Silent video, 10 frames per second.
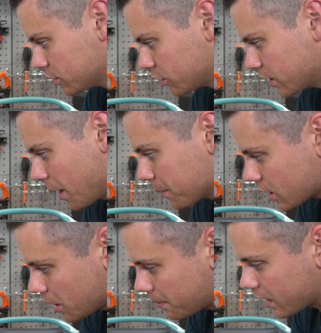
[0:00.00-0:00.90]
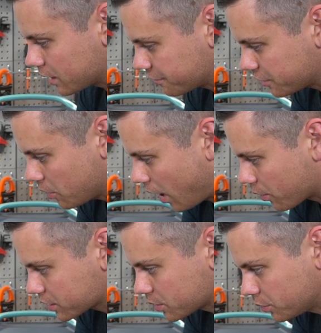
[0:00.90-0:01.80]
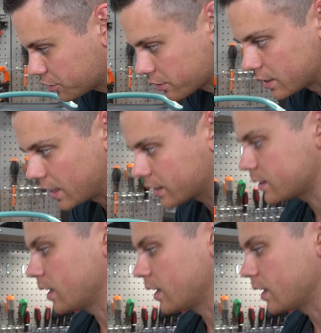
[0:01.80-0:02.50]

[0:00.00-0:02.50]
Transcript: So yeah, I'm going to come back in a few hours and we'll do the next